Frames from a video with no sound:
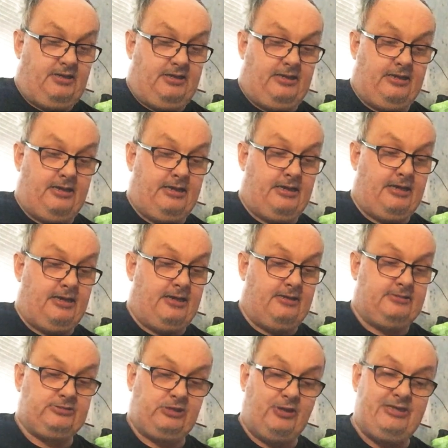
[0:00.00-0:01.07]
Yeah,
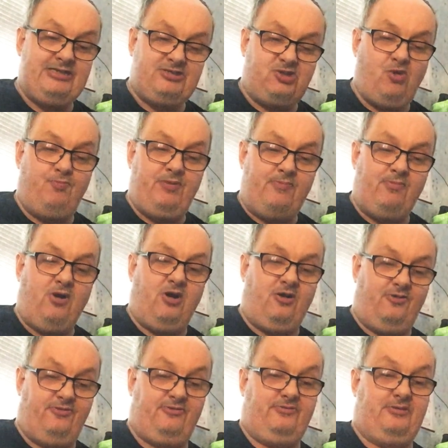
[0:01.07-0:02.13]
so he should be
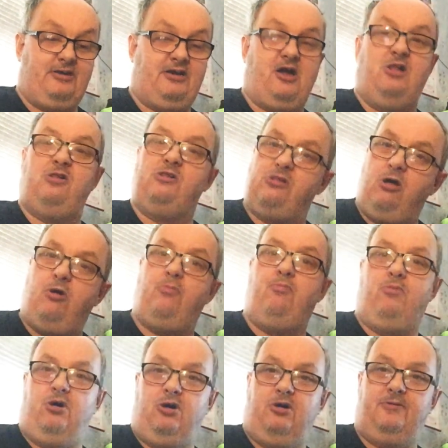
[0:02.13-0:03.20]
more than that, a
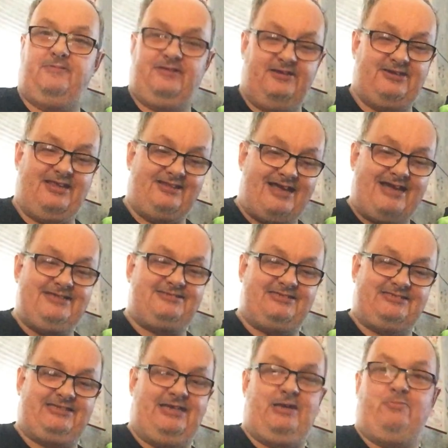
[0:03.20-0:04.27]
lot more. And I like
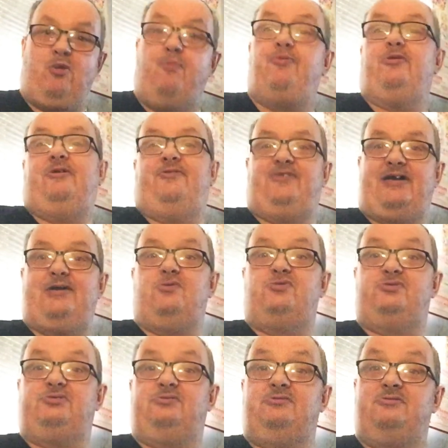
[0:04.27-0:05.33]
to see him up at
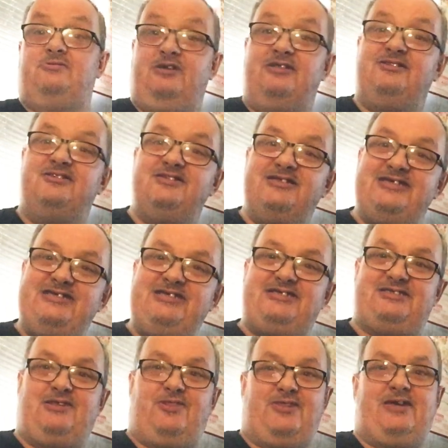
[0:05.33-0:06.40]
1,000, at
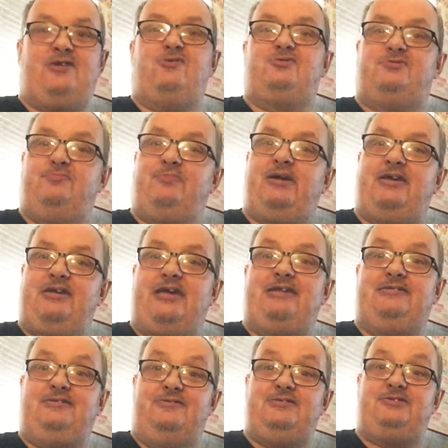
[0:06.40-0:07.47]
least 1,000 by
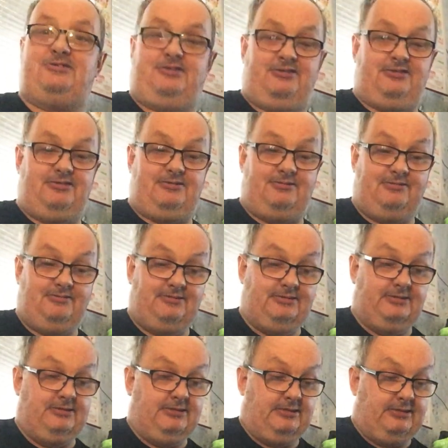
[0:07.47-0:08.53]
end of this year.
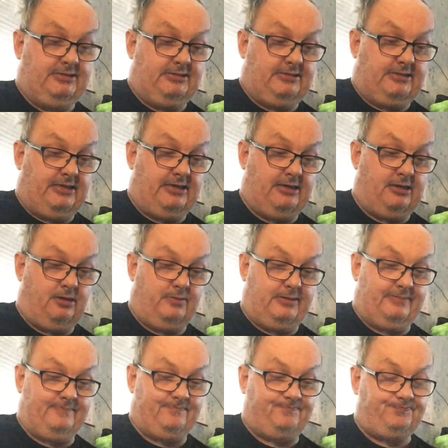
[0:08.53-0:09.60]
You know
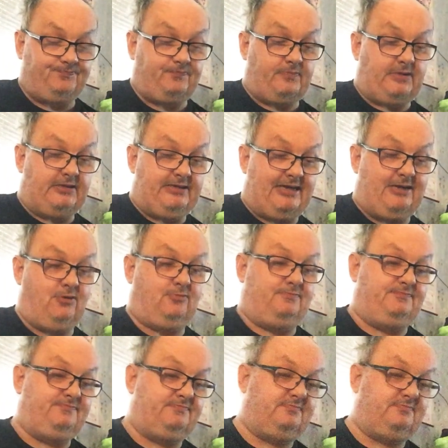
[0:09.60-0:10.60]
what I mean? Now,